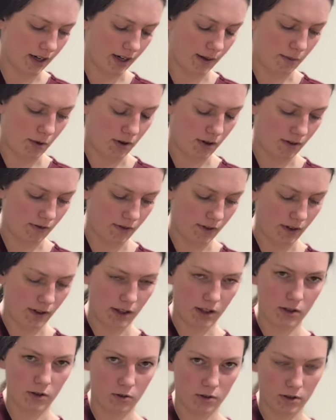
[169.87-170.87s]
you can feel the
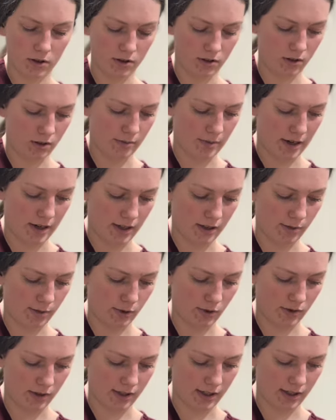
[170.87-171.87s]
dorsal spinous
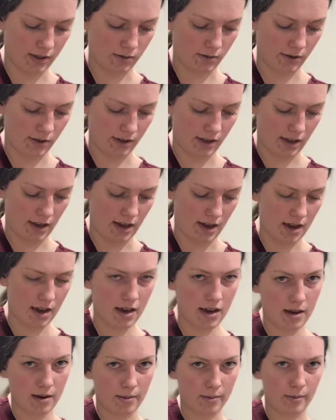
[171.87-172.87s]
process with the
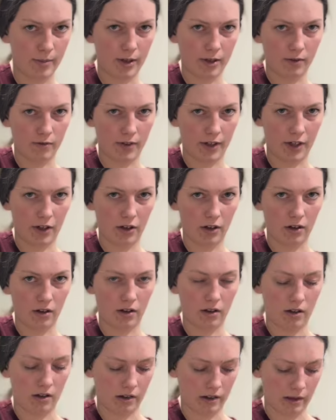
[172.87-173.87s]
middle finger
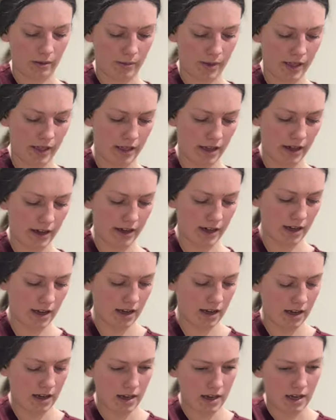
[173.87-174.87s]
along the midline,
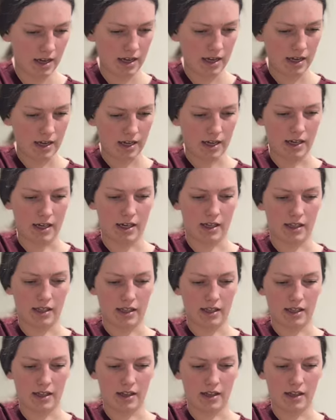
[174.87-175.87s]
and
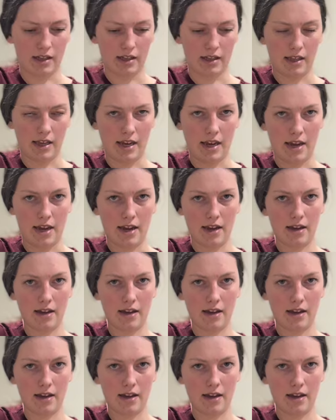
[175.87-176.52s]
then the